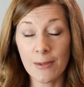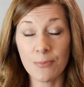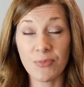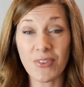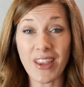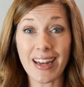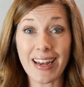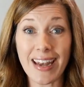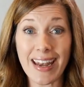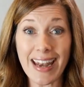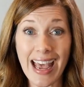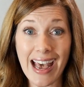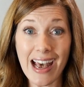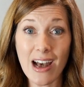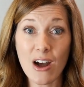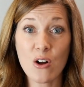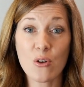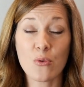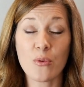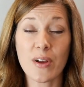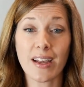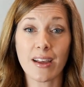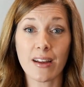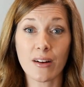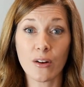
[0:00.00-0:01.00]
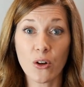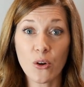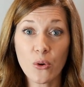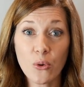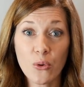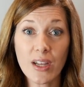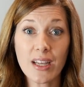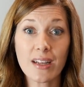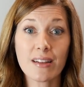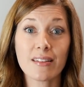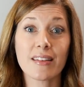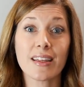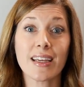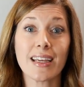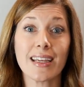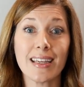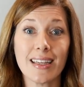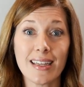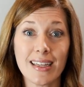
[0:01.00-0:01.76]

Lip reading: and now we can quickly,